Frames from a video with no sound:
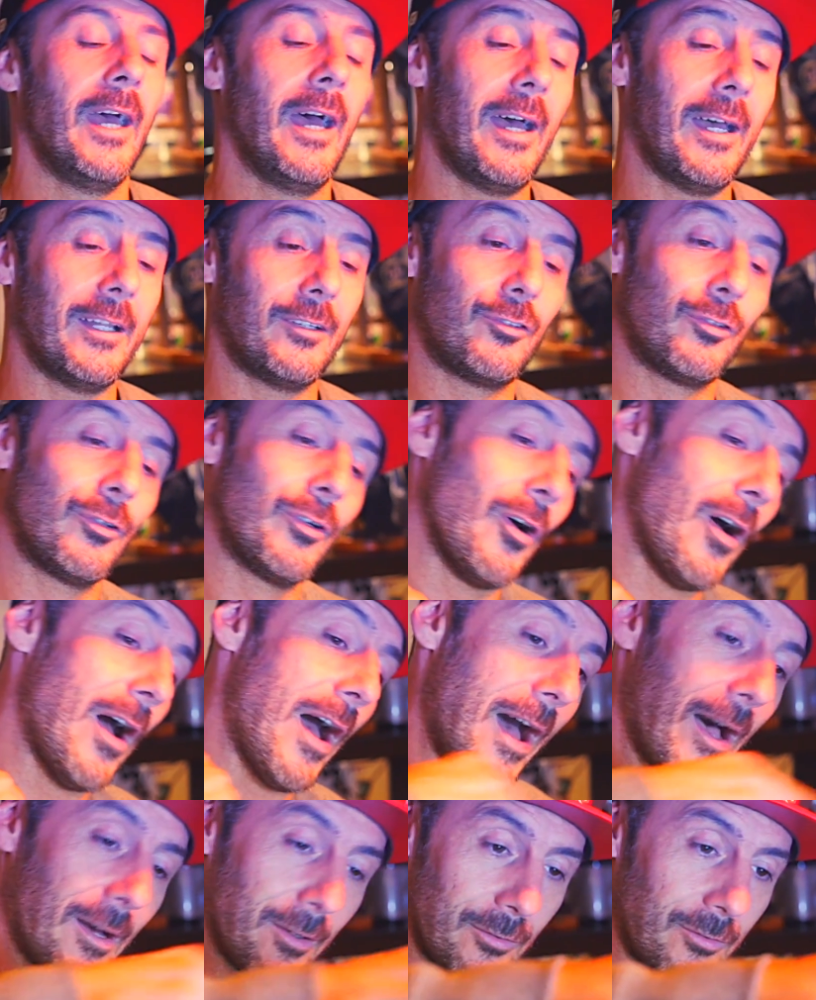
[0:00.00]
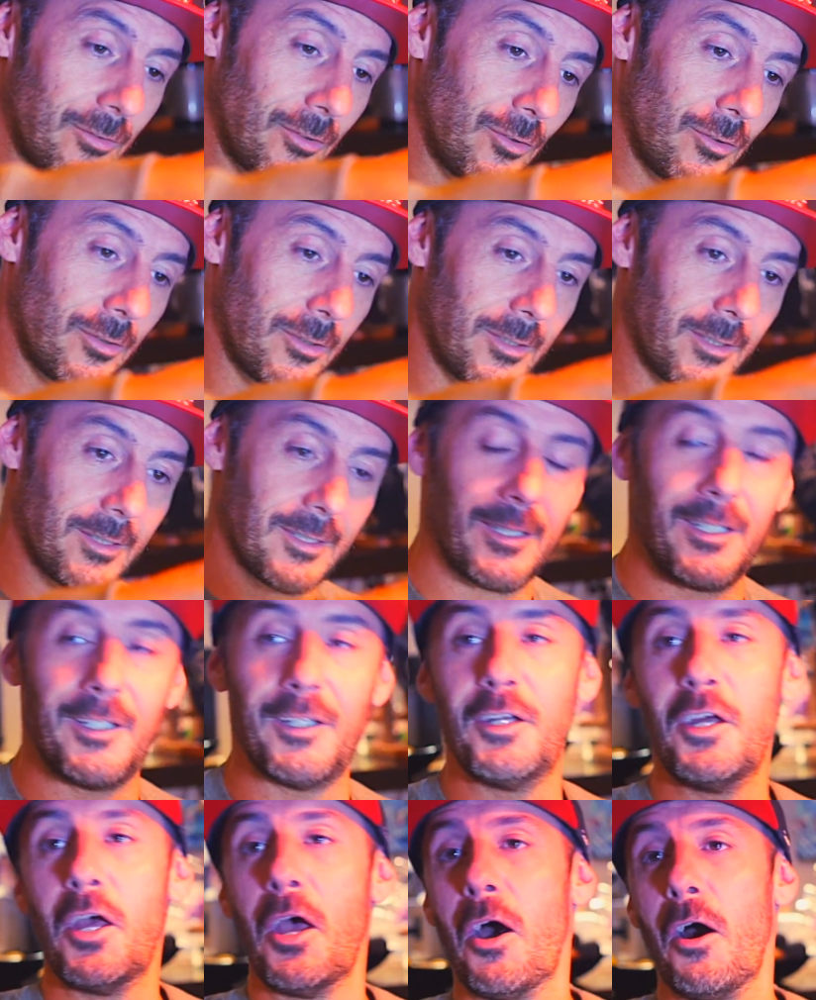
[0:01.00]
I had to go out on
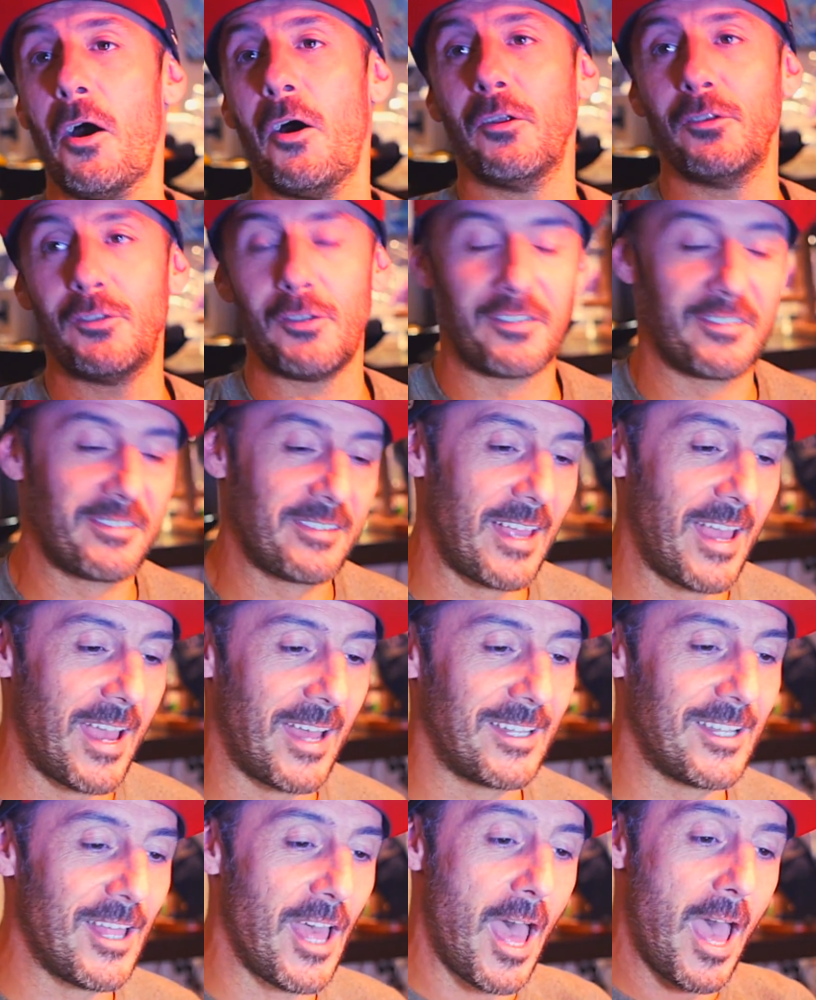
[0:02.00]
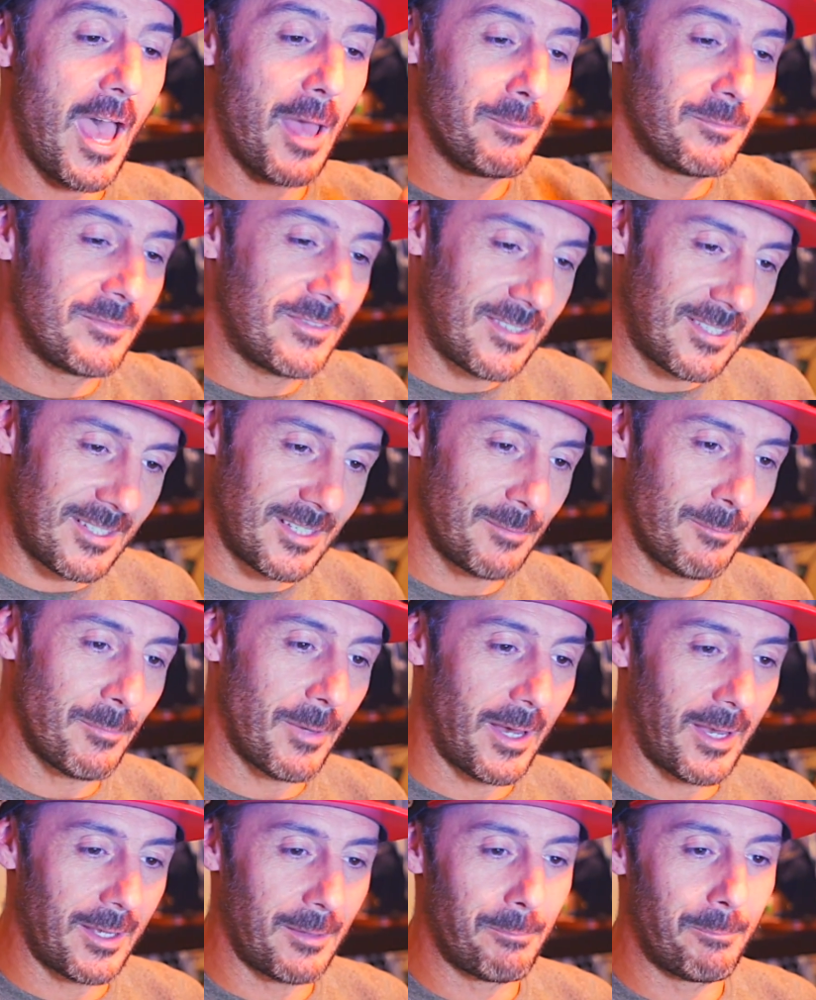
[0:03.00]
the sand, empty
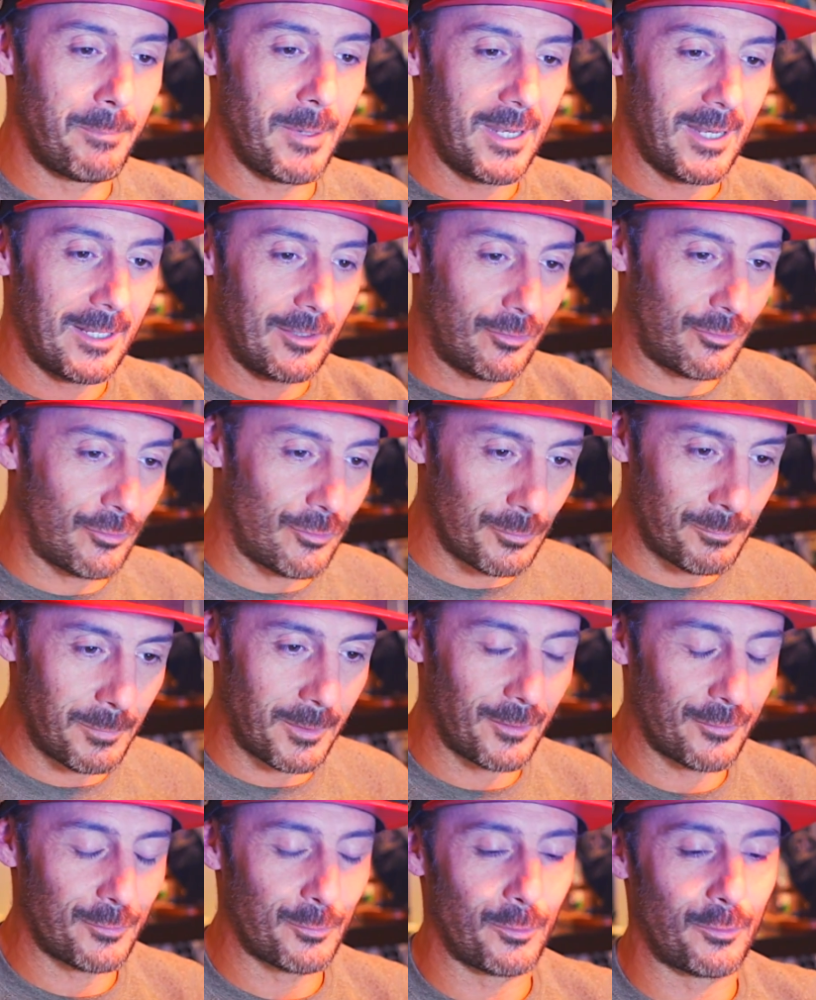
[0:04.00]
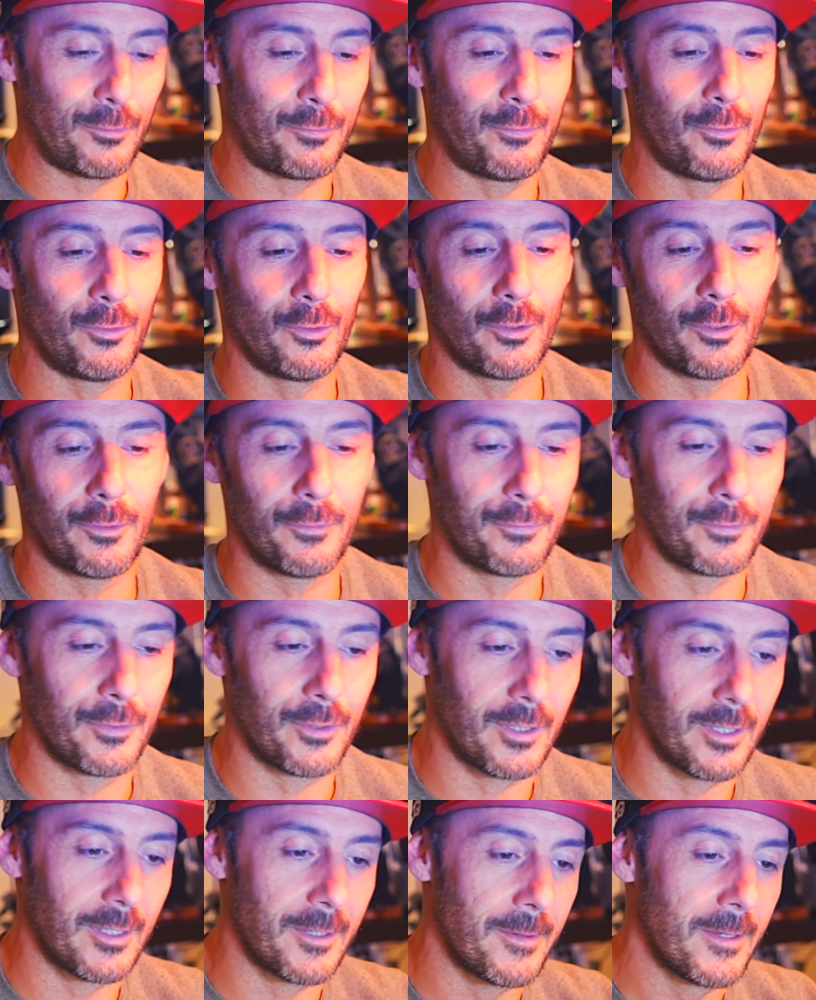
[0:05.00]
my bathing suit because it was full
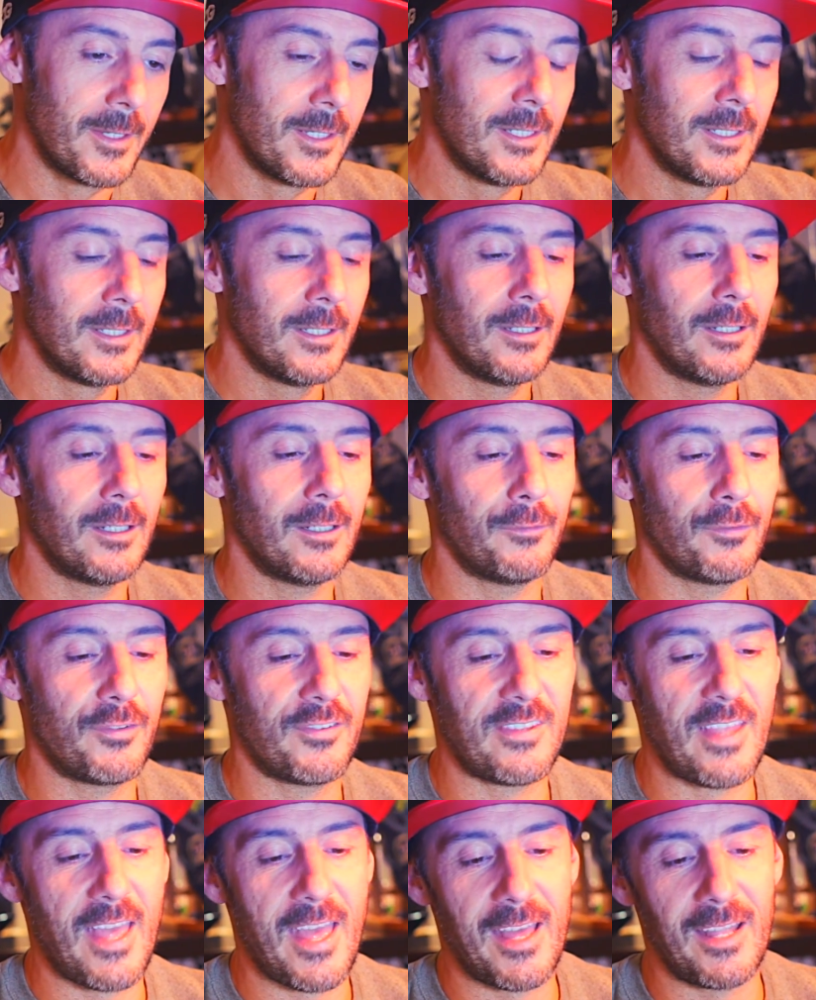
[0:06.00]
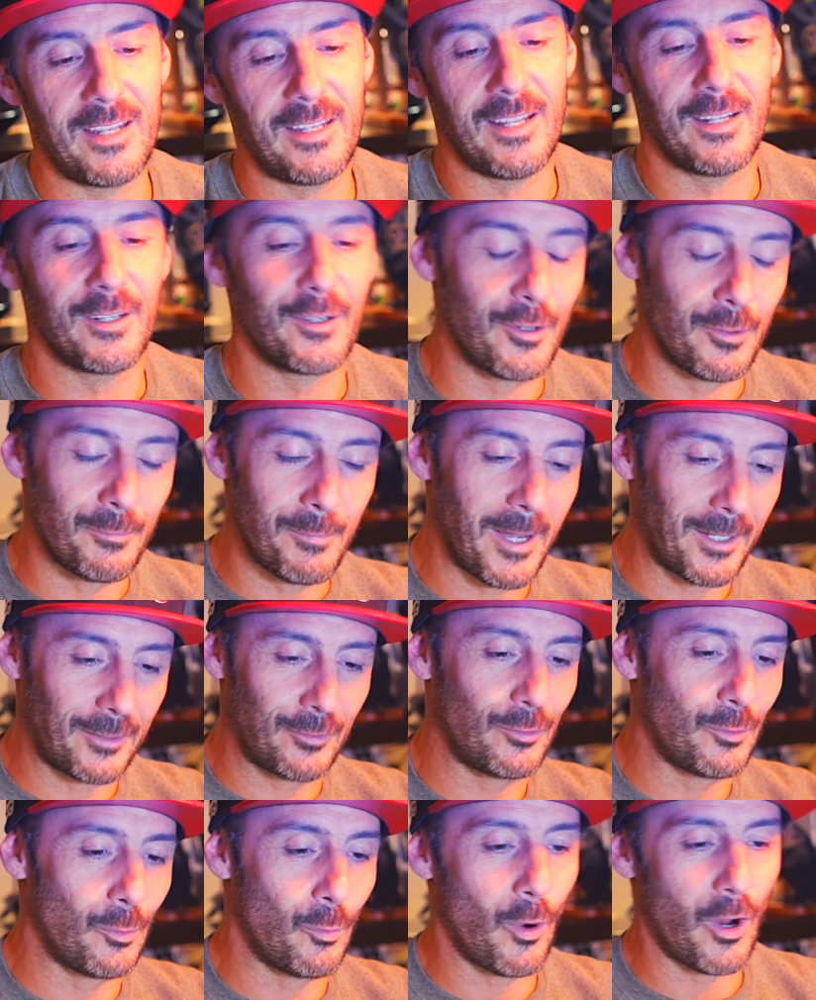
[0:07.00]
of sand, and go back
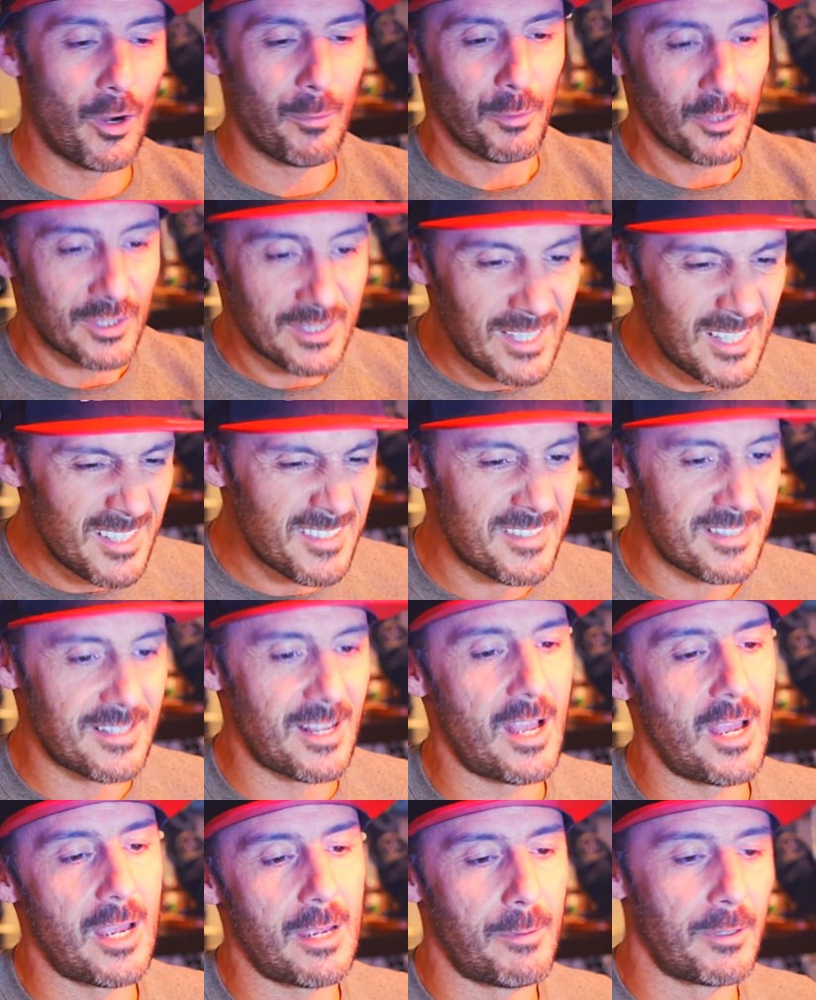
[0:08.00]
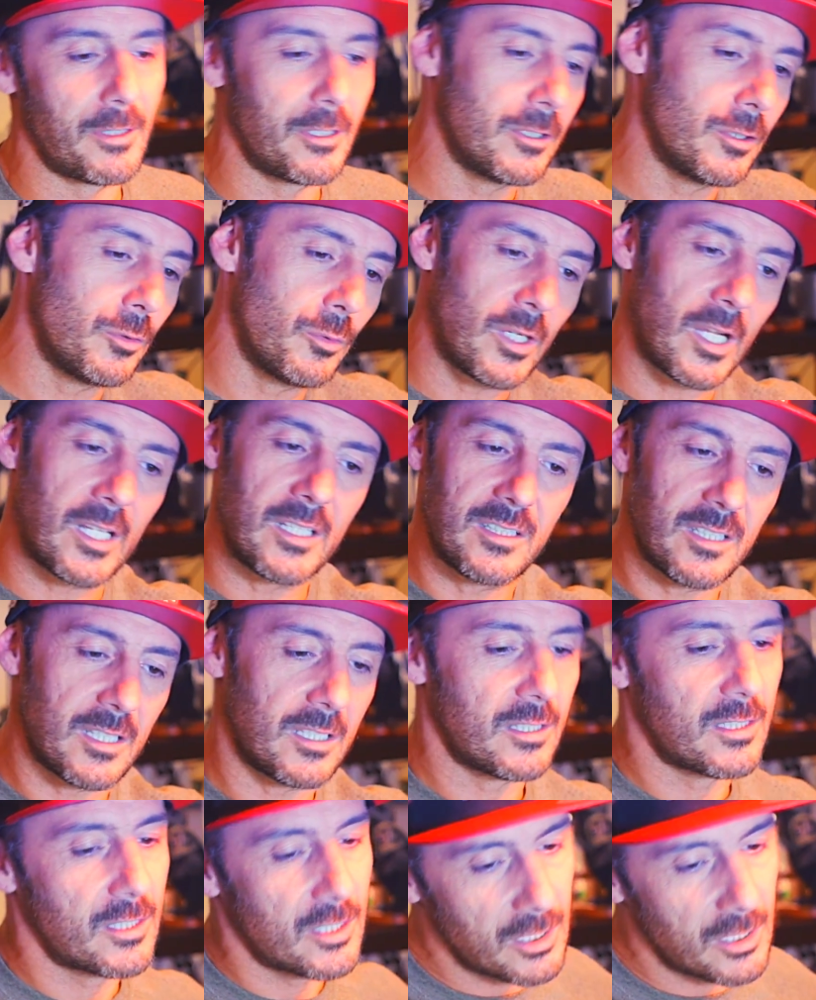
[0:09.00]
to the water. But this time, I don't know what I did